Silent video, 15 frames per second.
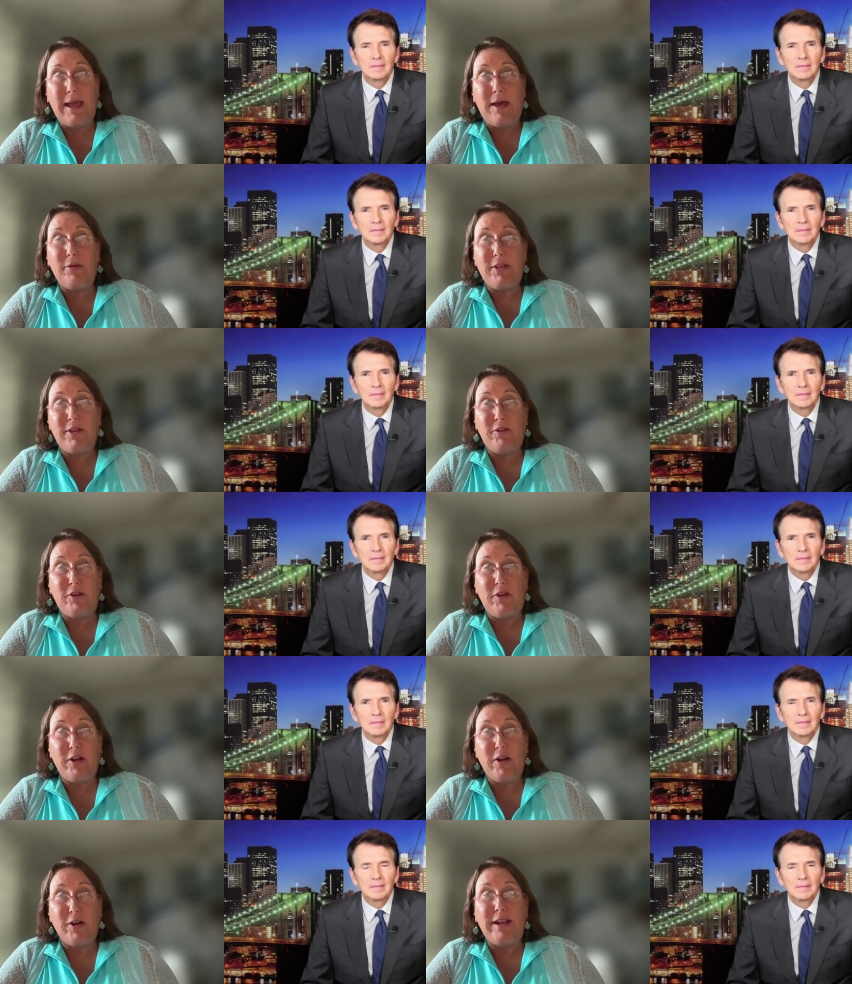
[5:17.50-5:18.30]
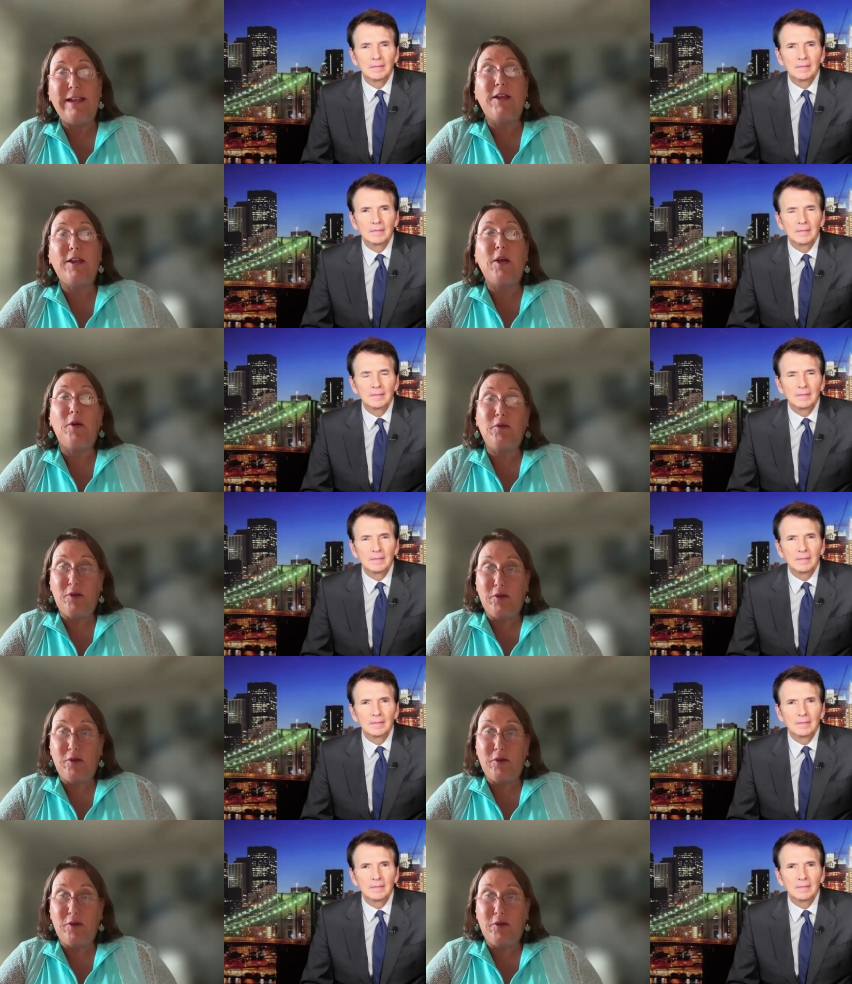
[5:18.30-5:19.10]
Speaker 1: out this year. He goes to
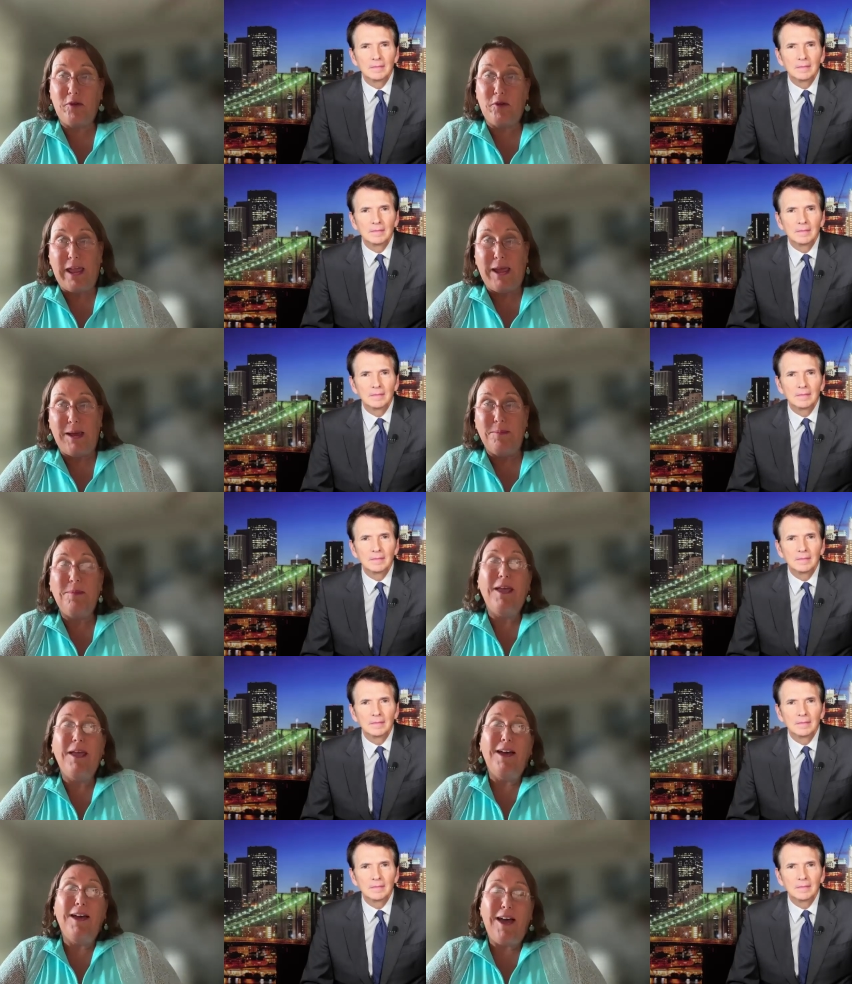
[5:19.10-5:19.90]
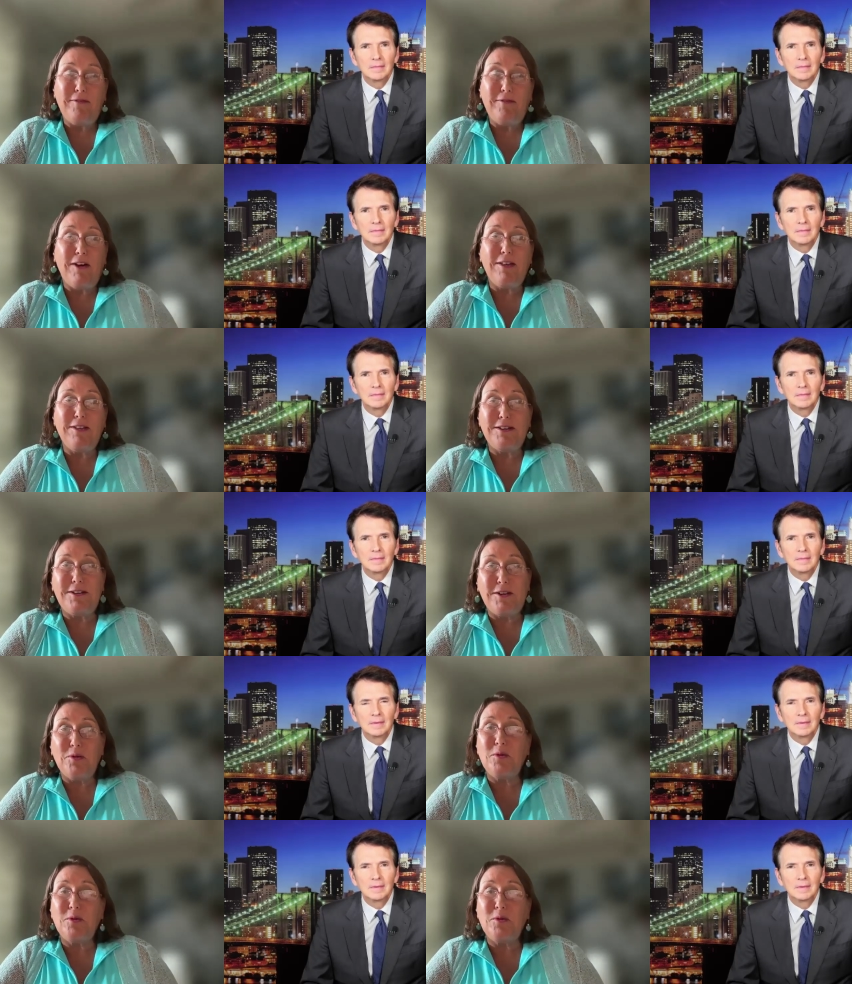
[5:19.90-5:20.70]
surf camp. I volunteer
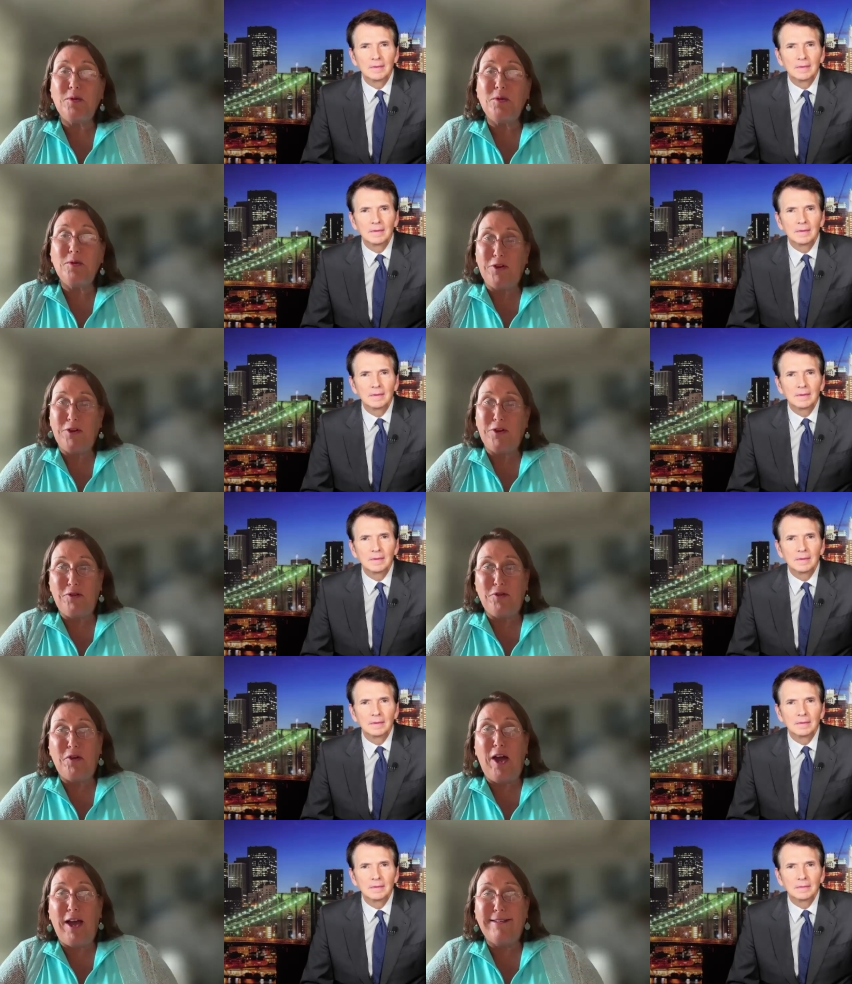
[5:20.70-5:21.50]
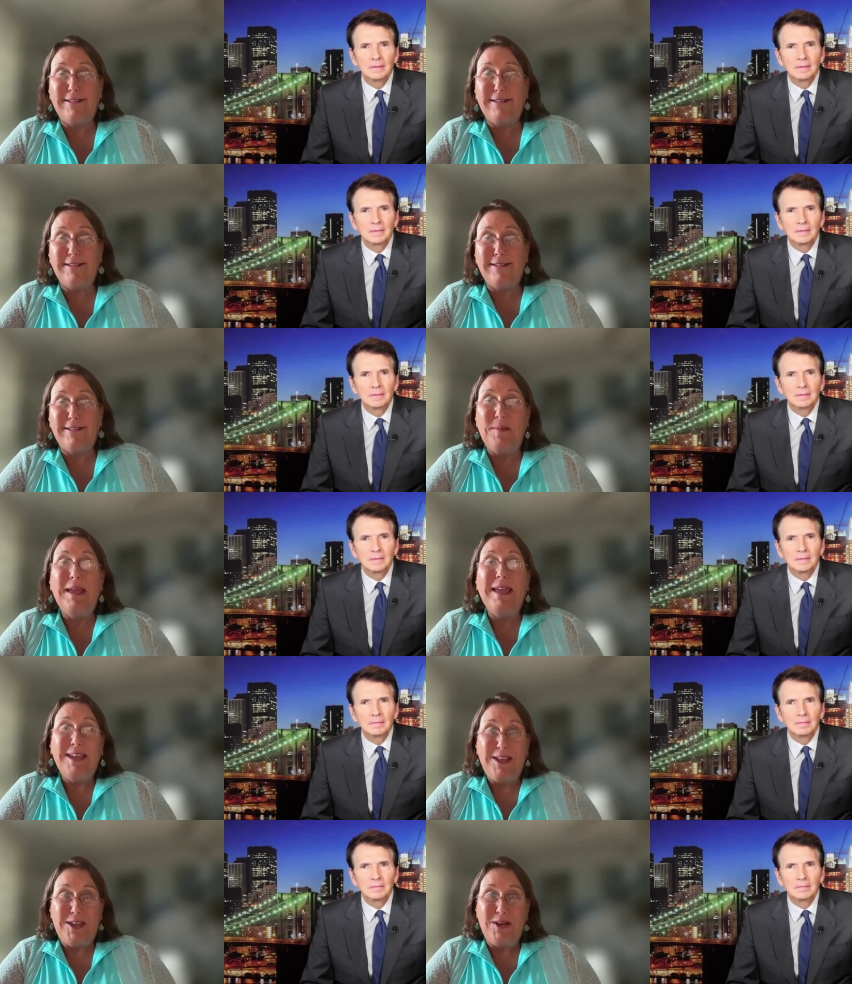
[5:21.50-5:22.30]
with Surfers for Autism
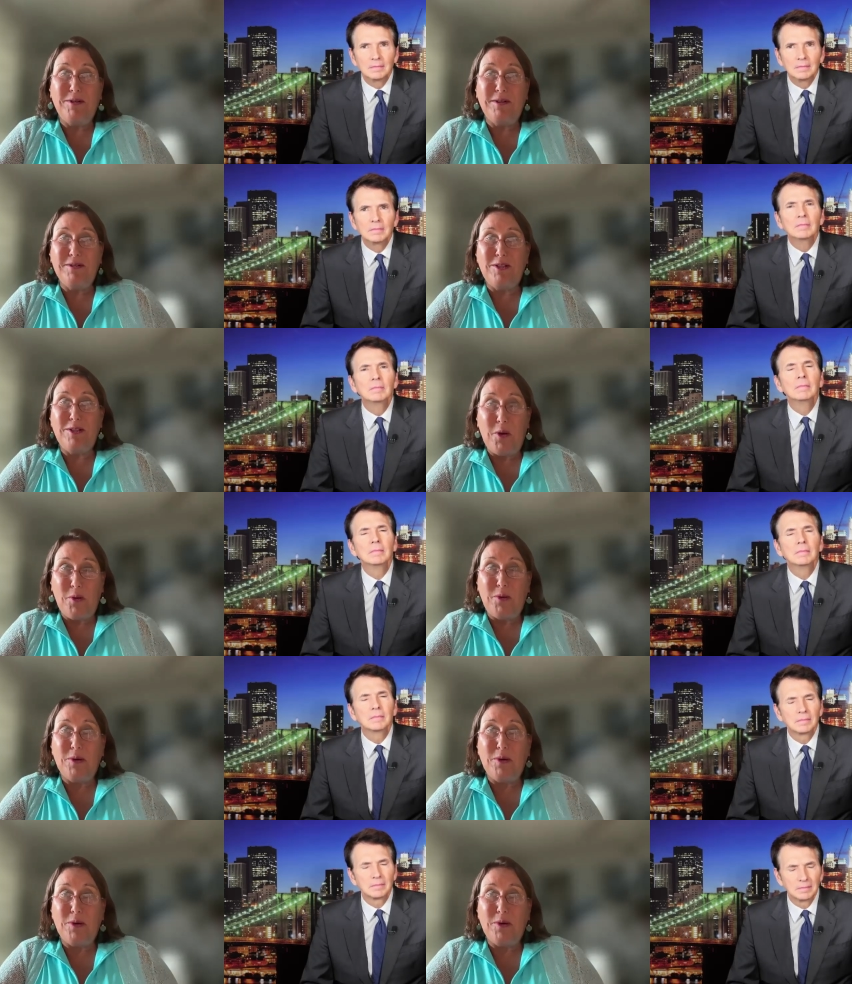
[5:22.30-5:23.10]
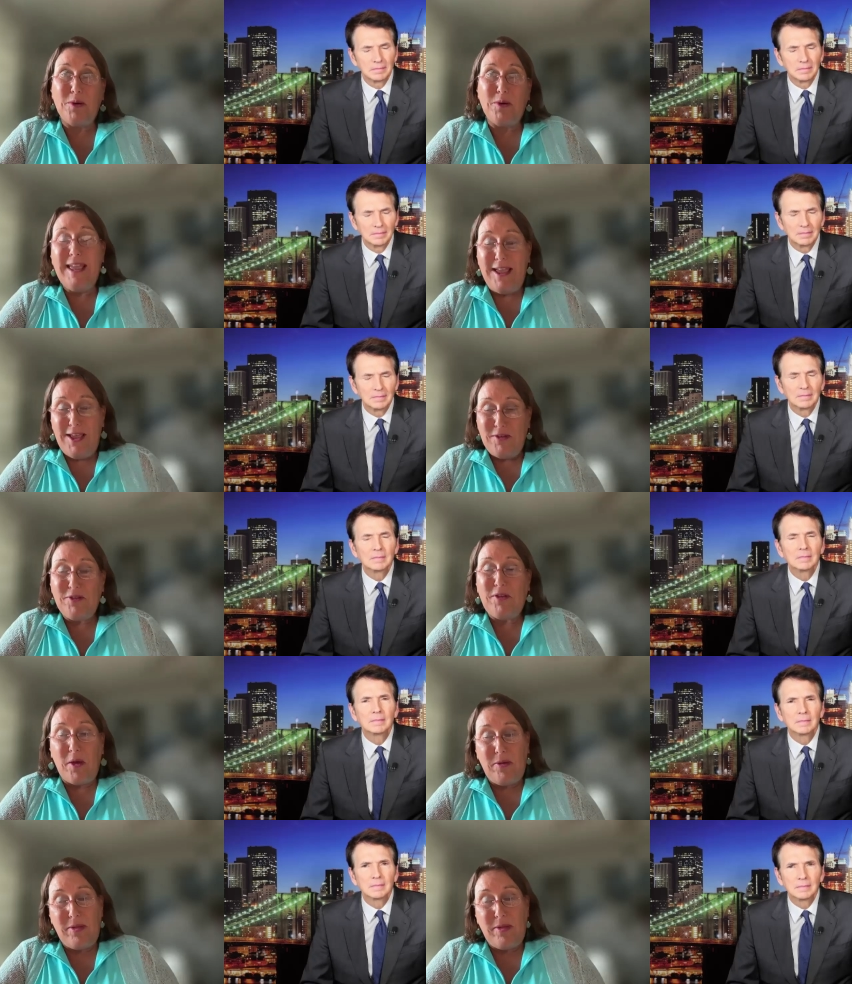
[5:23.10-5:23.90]
here locally,
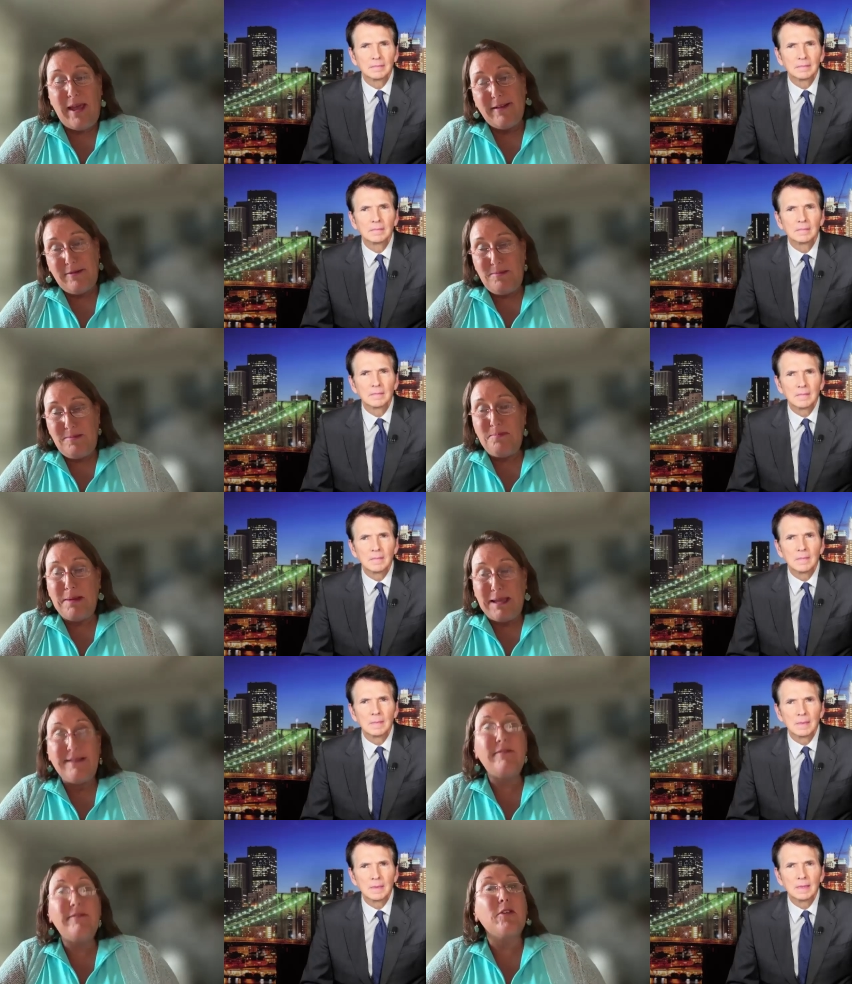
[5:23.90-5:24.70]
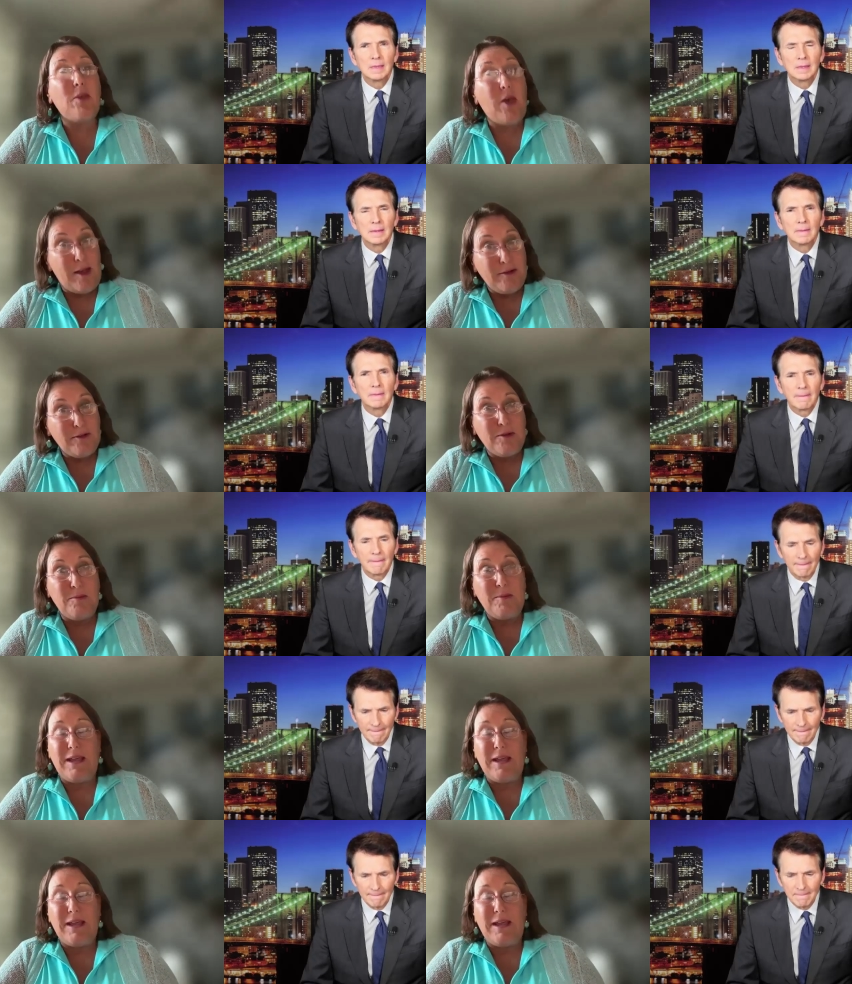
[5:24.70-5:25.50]
so that means a lot to
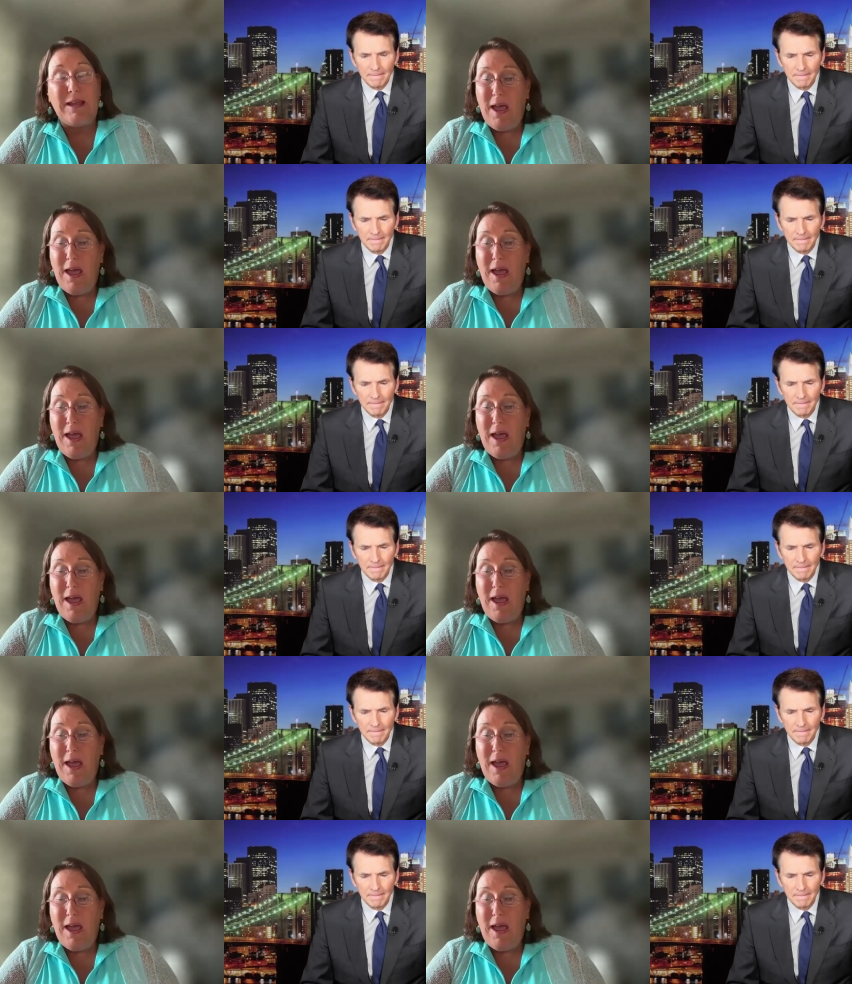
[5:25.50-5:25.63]
me.